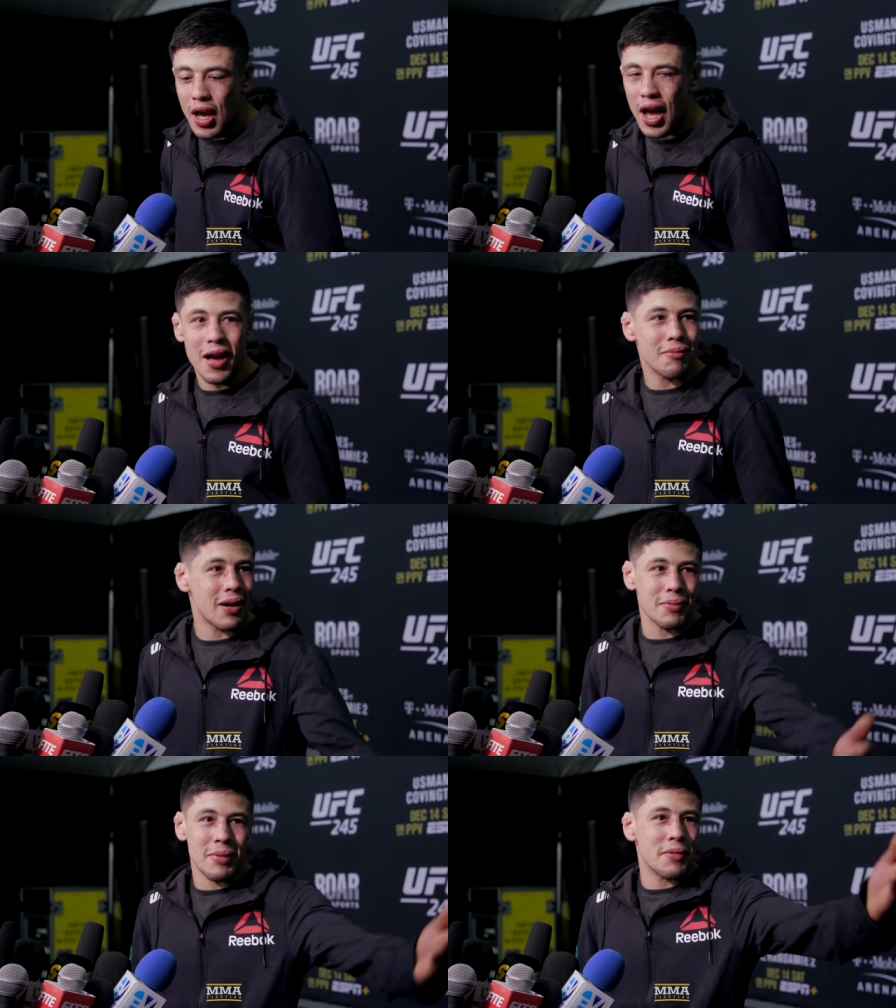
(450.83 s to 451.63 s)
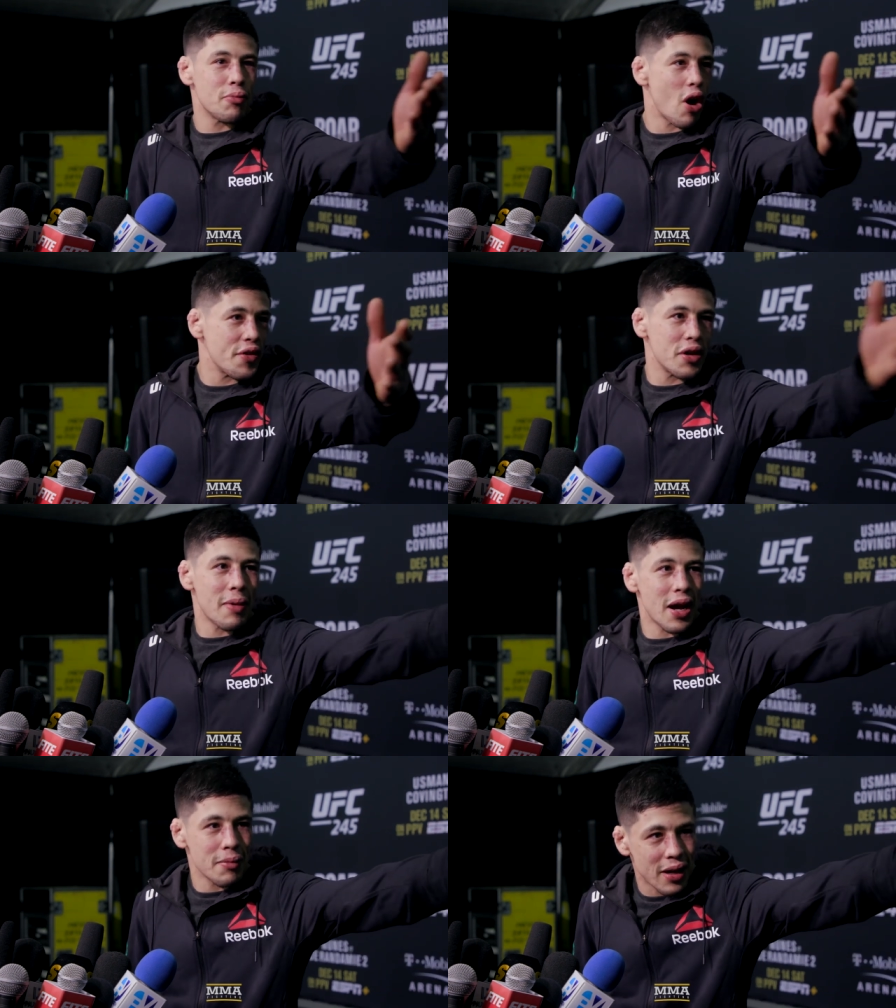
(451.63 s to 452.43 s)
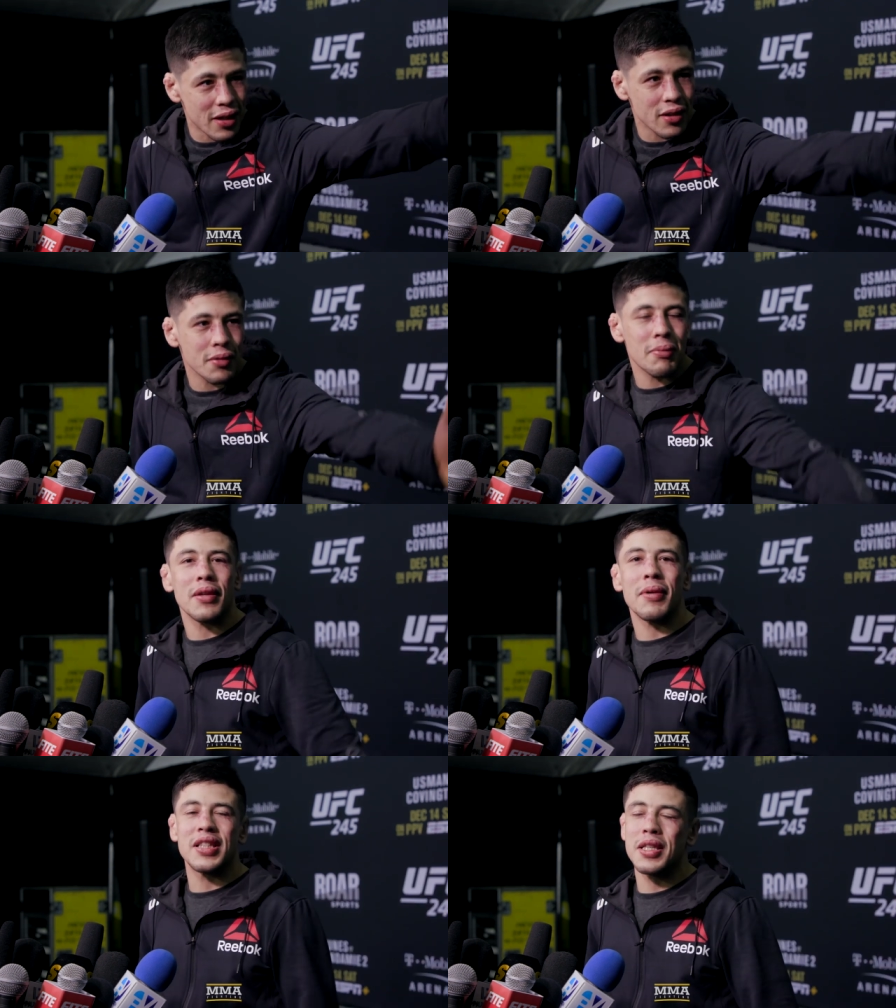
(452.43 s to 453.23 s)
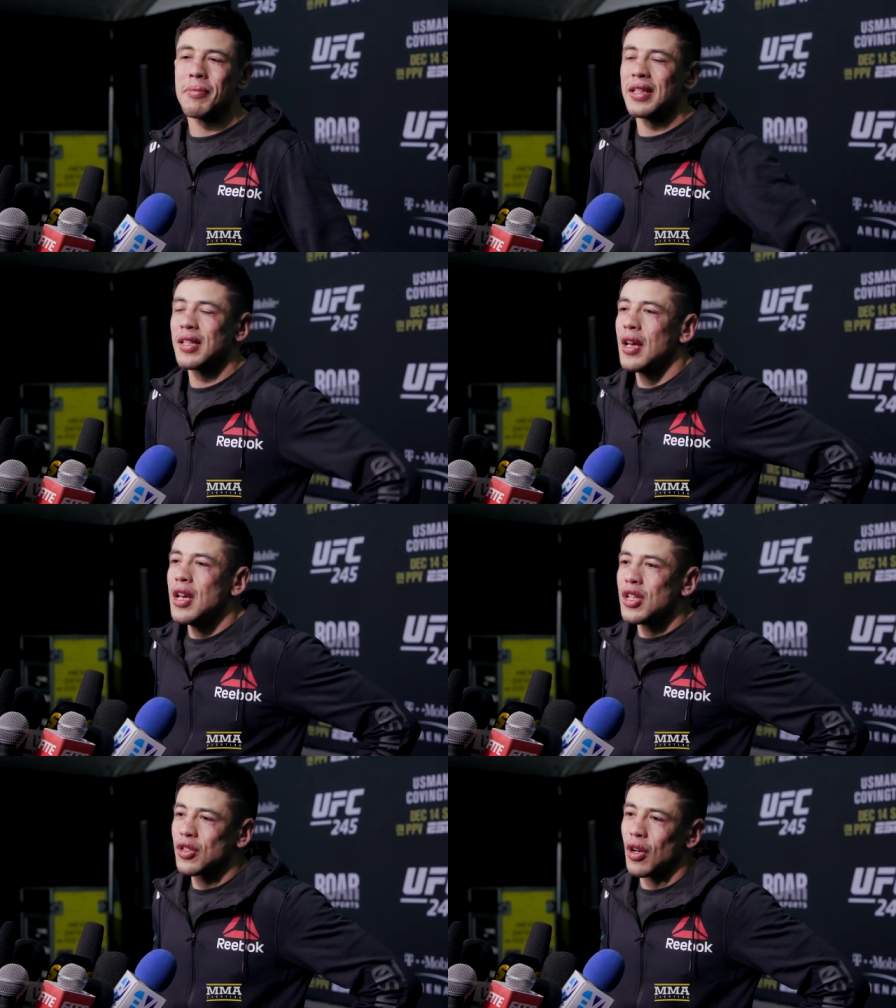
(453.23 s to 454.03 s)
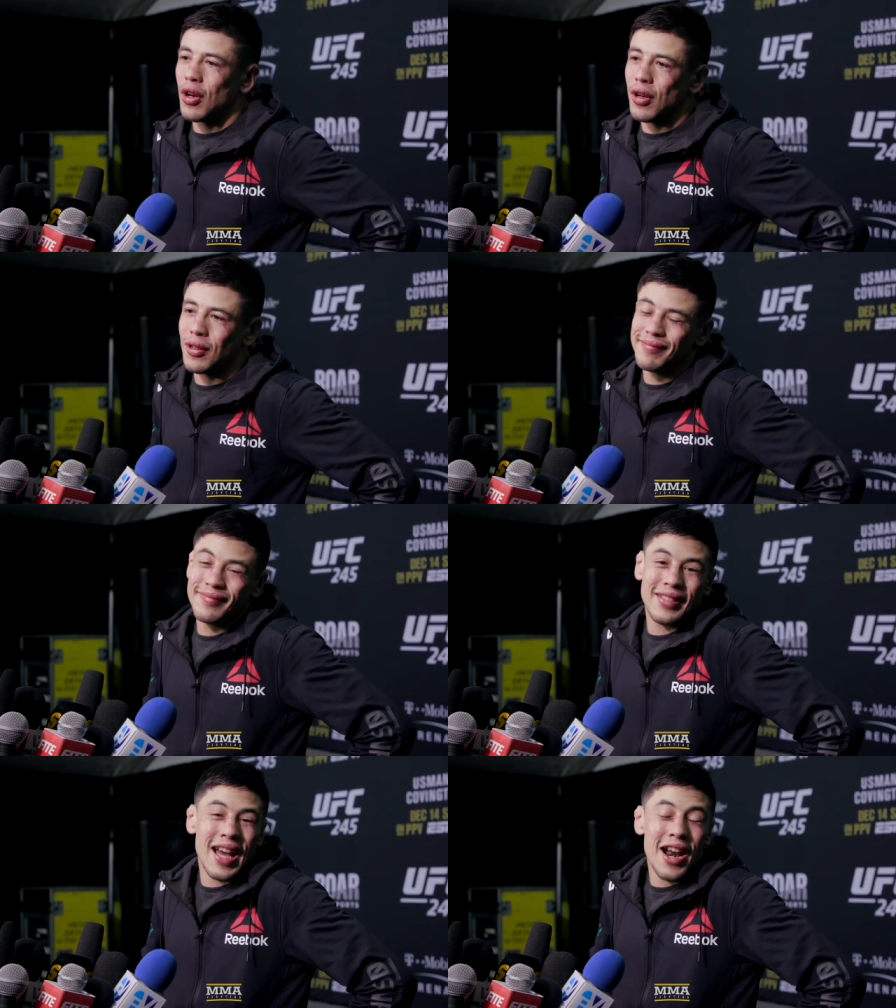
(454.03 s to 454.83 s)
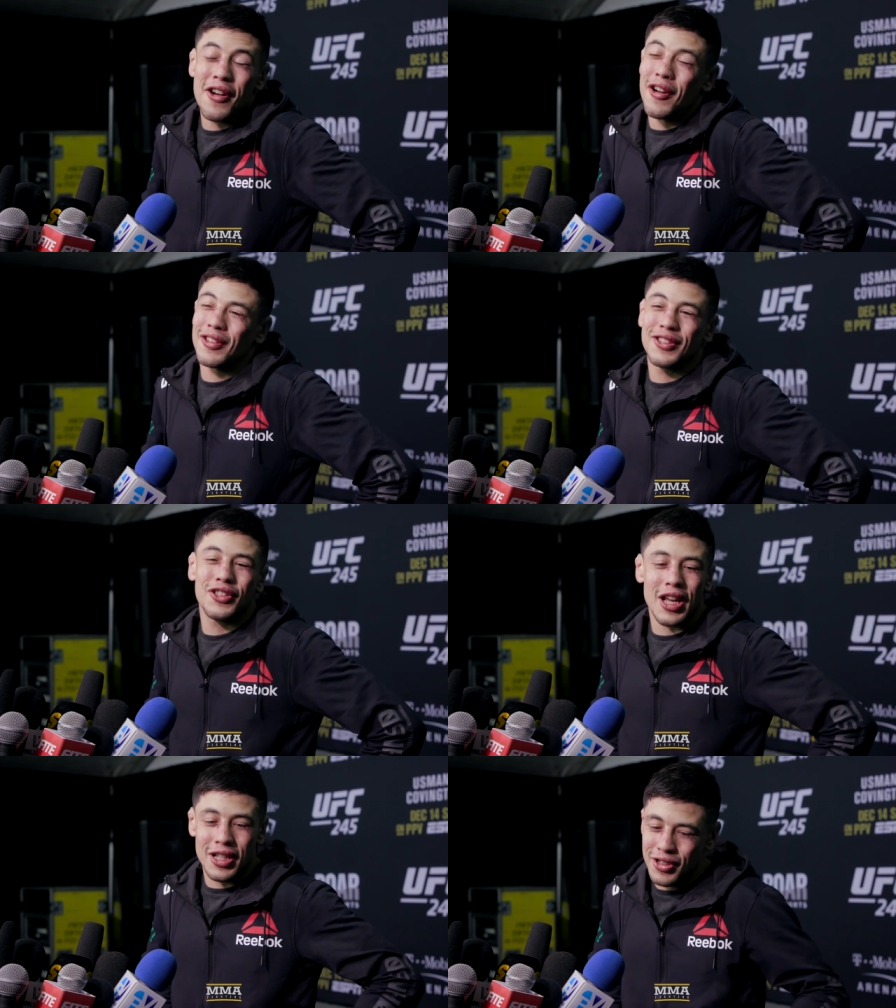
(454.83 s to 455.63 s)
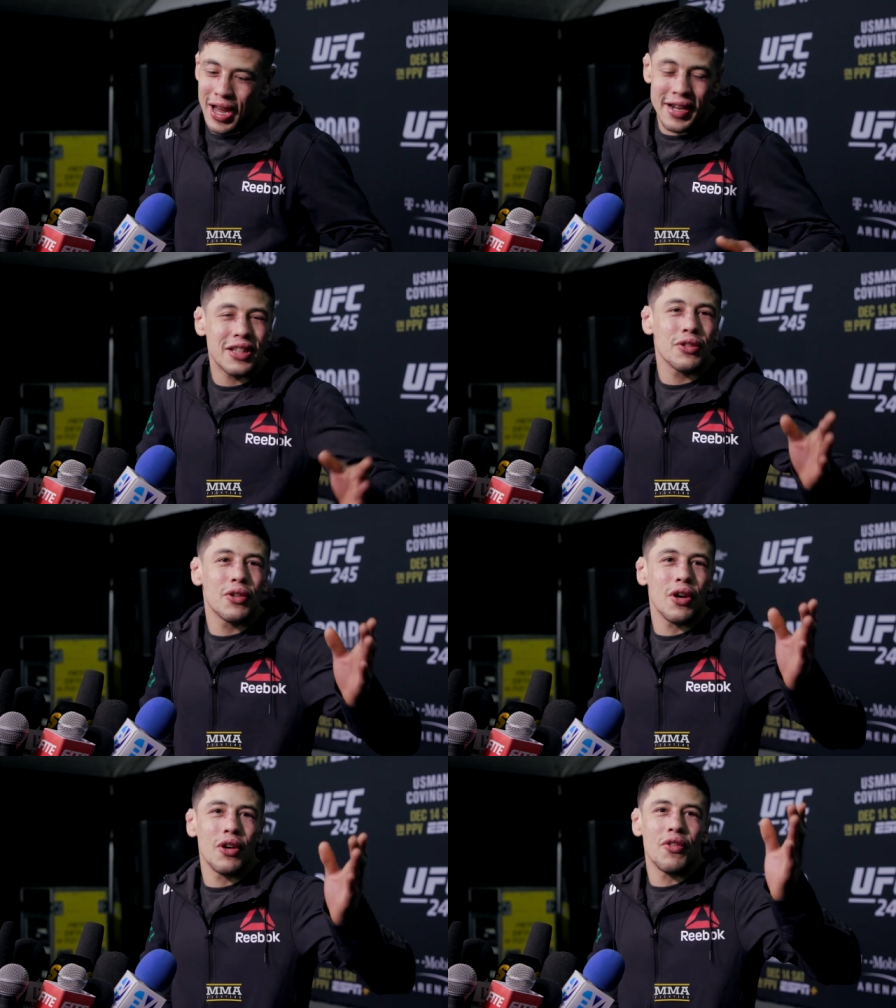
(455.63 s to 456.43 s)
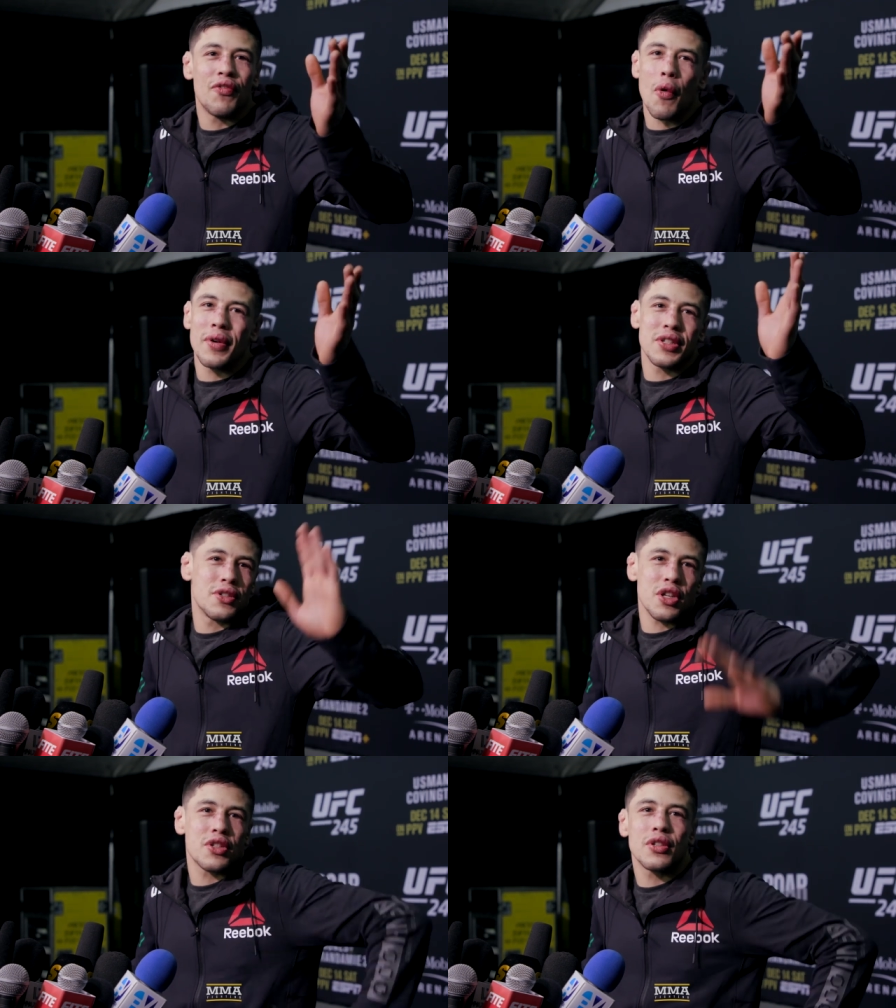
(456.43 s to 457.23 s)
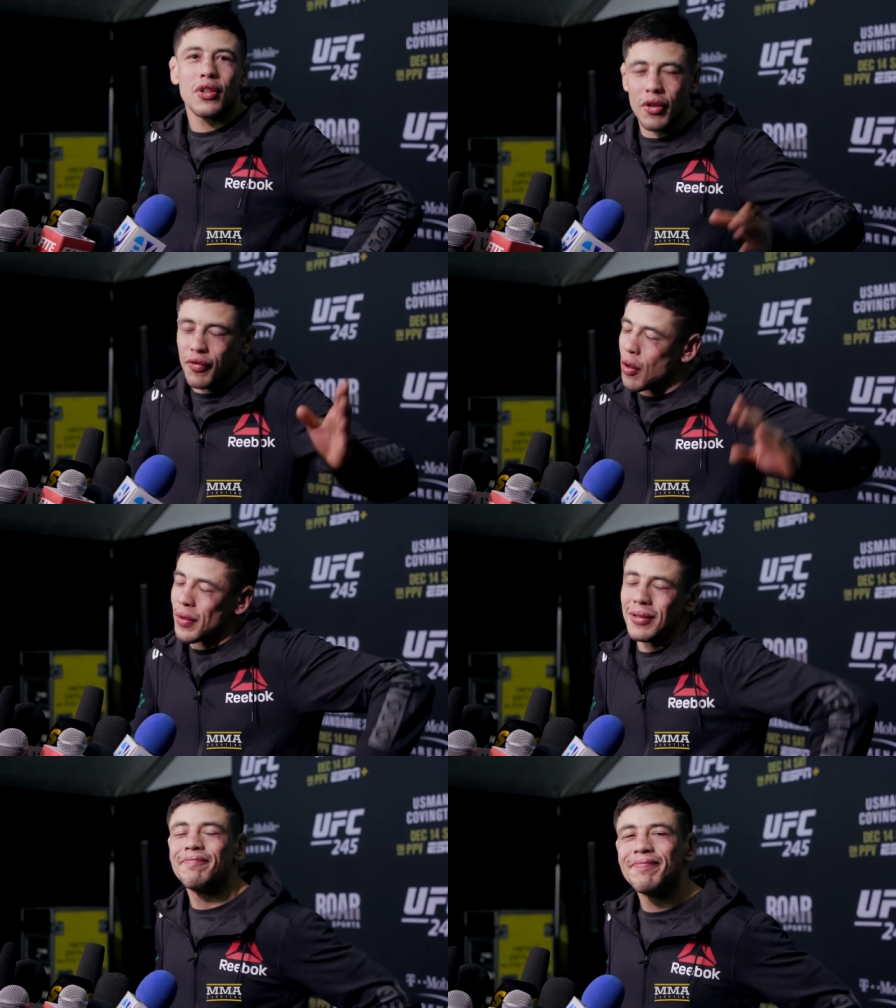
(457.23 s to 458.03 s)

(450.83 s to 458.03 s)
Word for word: uh, my, my brother, my, my, my, my teammates. So I don't know. I, I need to go forward. Just go forward.